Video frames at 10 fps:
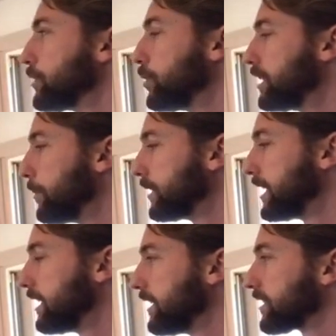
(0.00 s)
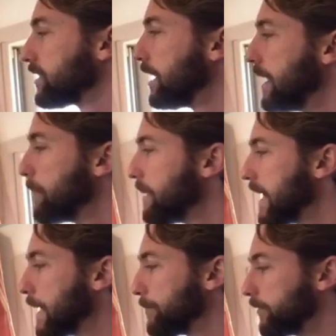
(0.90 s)
a double helix, made
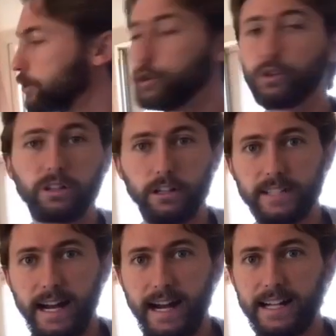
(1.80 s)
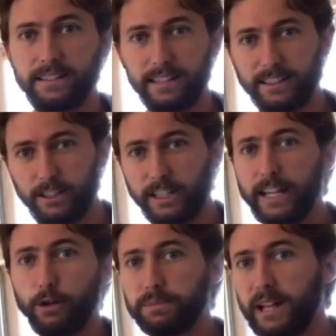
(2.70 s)
up of nucleotides, like the
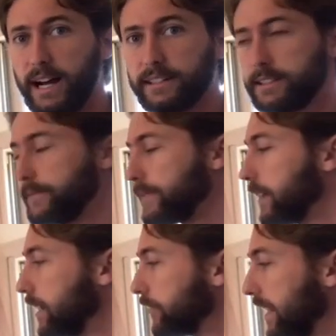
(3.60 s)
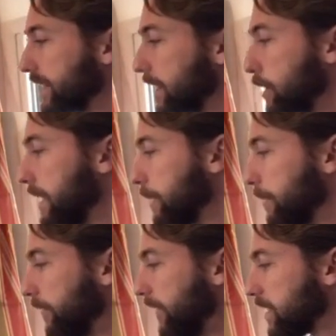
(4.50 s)
Lego blocks, right, that are made up of
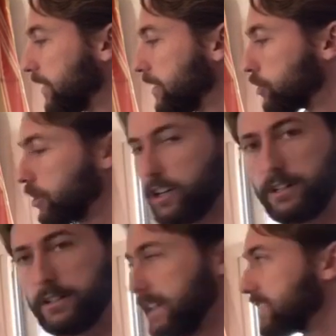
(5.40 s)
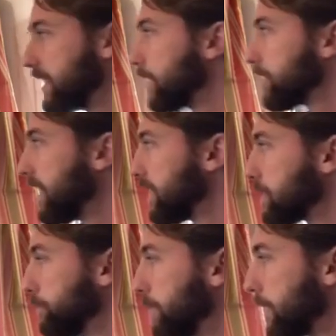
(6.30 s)
phosphate sugar. That's the outside, that's the
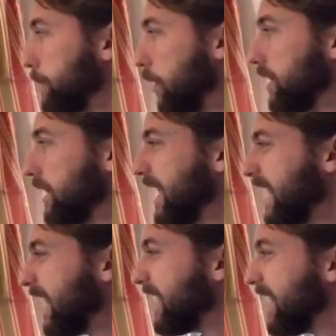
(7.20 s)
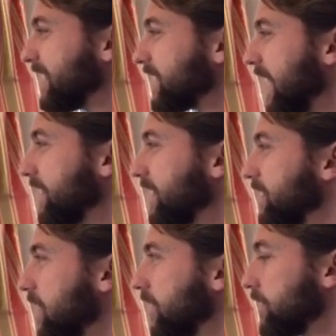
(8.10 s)
backbone. And on the inside, these
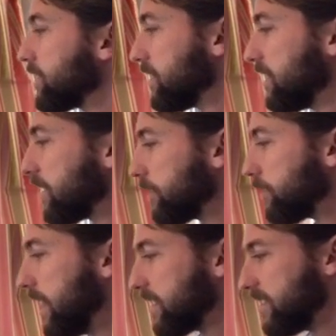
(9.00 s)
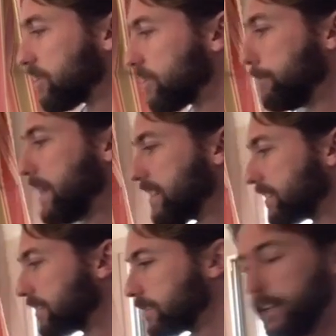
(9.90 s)
colors, these are the rungs, these are the
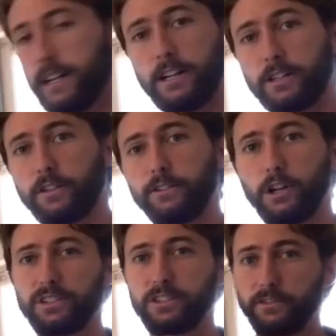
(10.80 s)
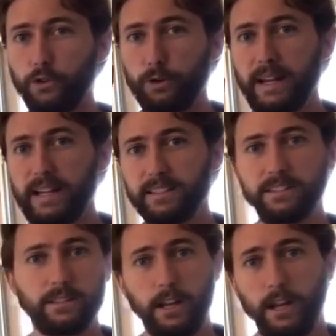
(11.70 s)
bases. So if you notice, there's 4 bases:
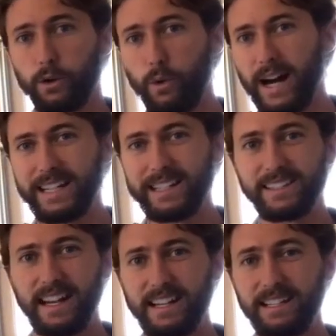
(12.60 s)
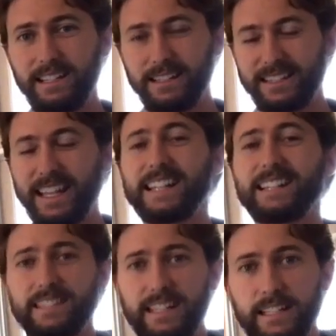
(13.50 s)
guanine,
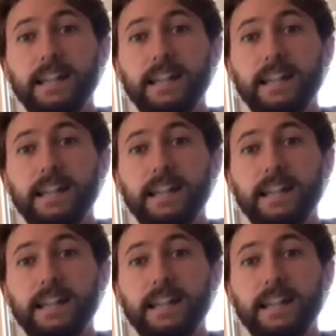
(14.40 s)
cytosine,